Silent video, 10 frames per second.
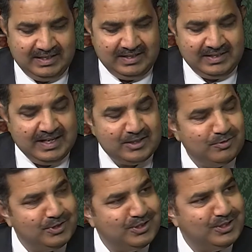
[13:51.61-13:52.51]
Next
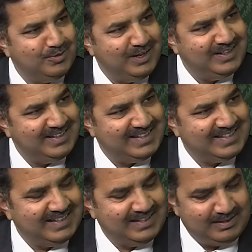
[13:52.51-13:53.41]
question is quite
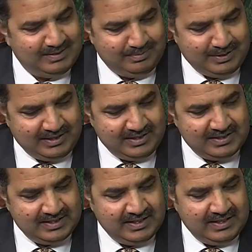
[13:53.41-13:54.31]
interesting, because
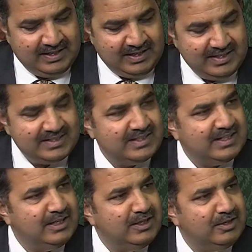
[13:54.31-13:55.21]

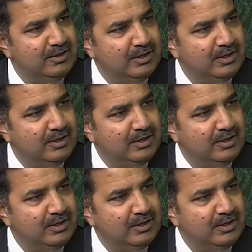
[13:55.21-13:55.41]
recently